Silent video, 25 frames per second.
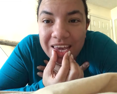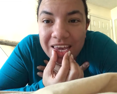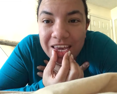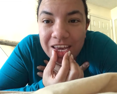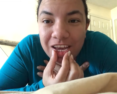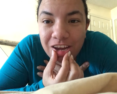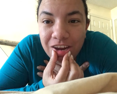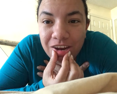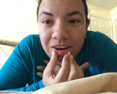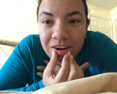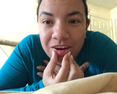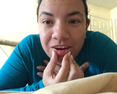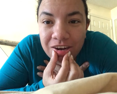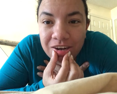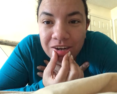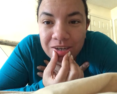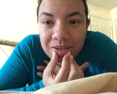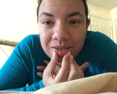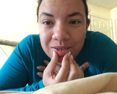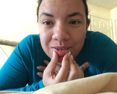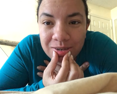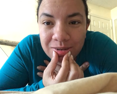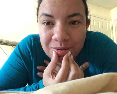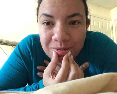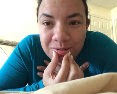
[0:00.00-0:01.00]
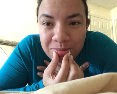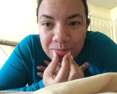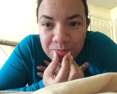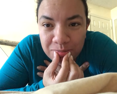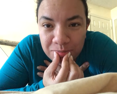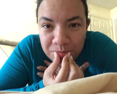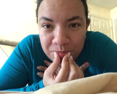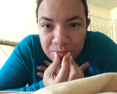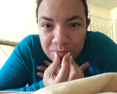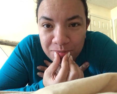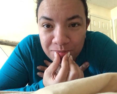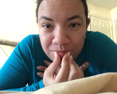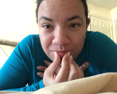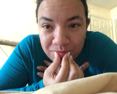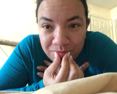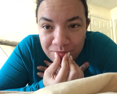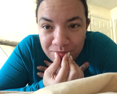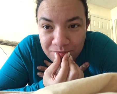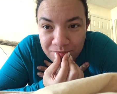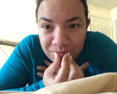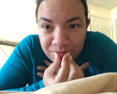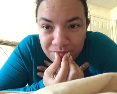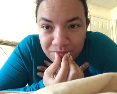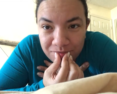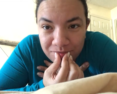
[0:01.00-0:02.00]

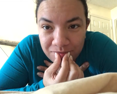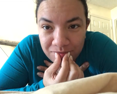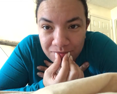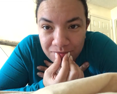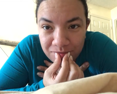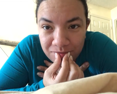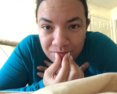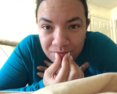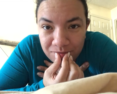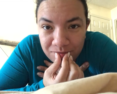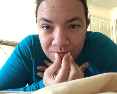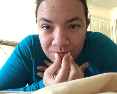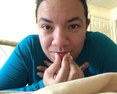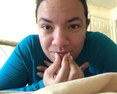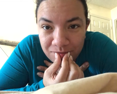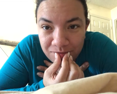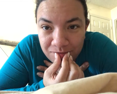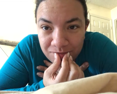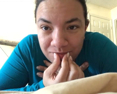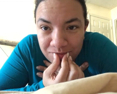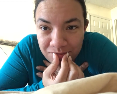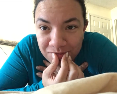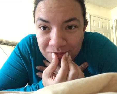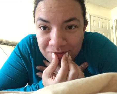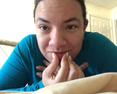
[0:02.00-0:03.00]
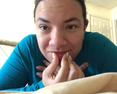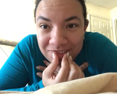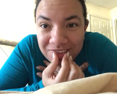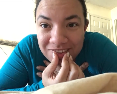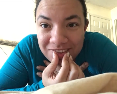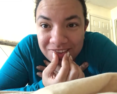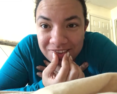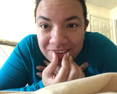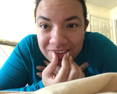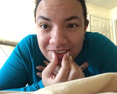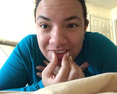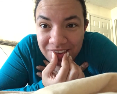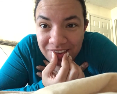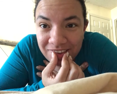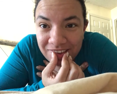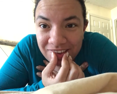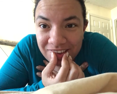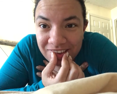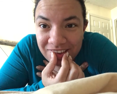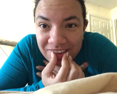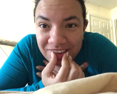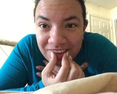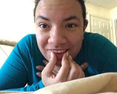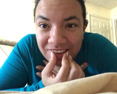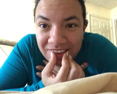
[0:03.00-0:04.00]

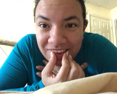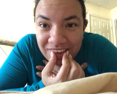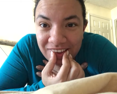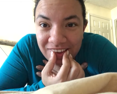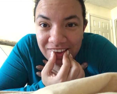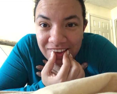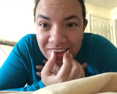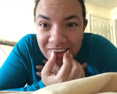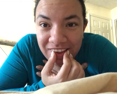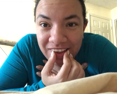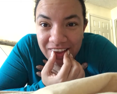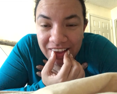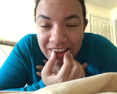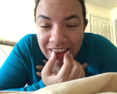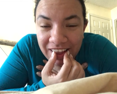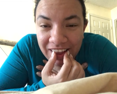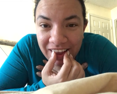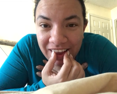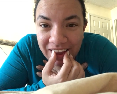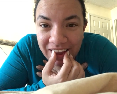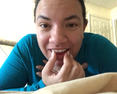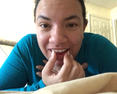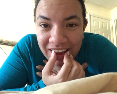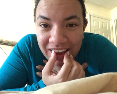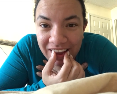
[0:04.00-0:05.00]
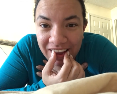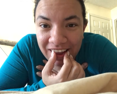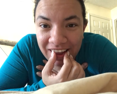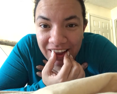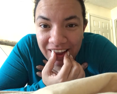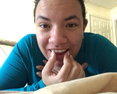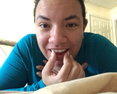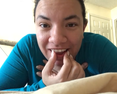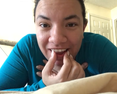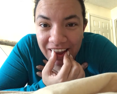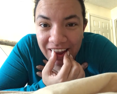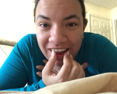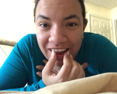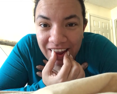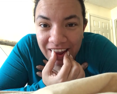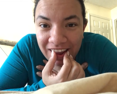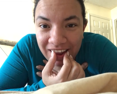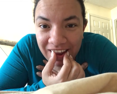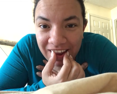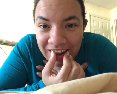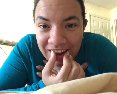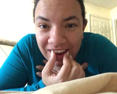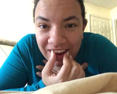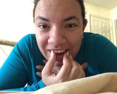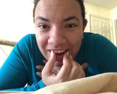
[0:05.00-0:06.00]

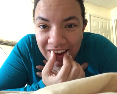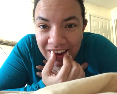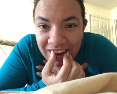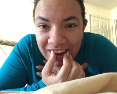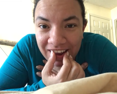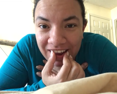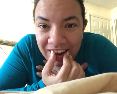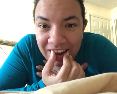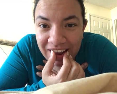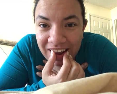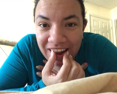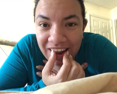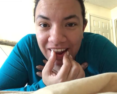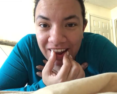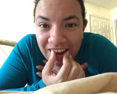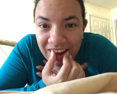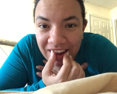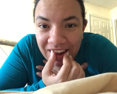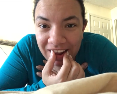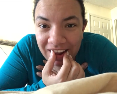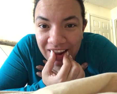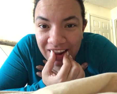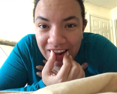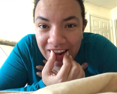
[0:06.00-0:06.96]
(silence)